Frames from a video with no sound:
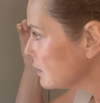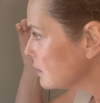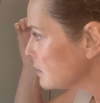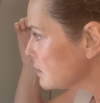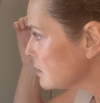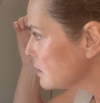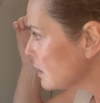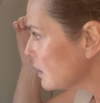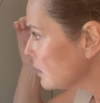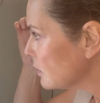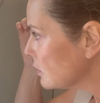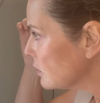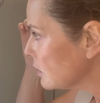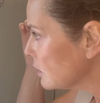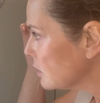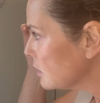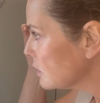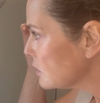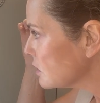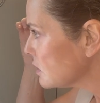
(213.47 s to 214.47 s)
So
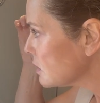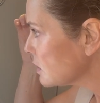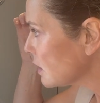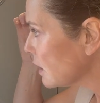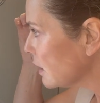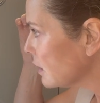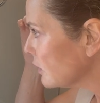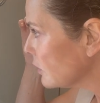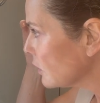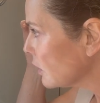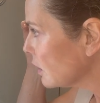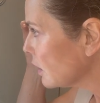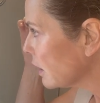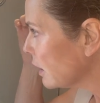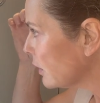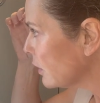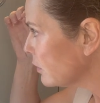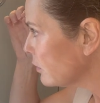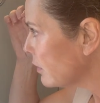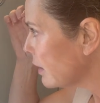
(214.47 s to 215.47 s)
you just kind of can
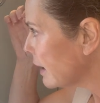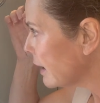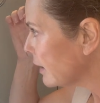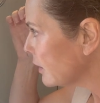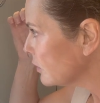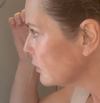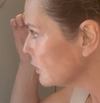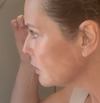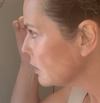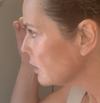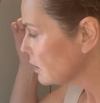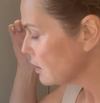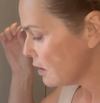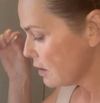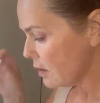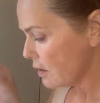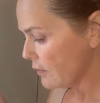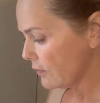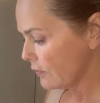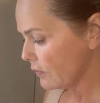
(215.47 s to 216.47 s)
go around
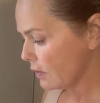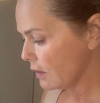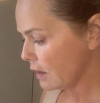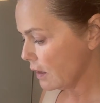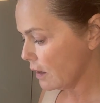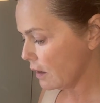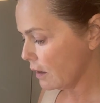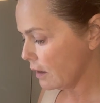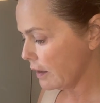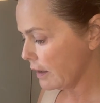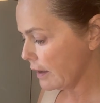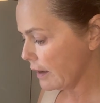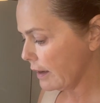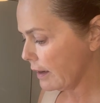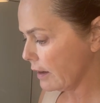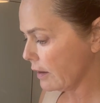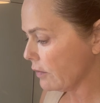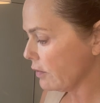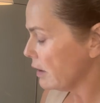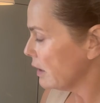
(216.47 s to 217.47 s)
the eye
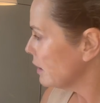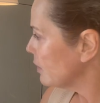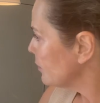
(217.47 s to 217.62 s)
area.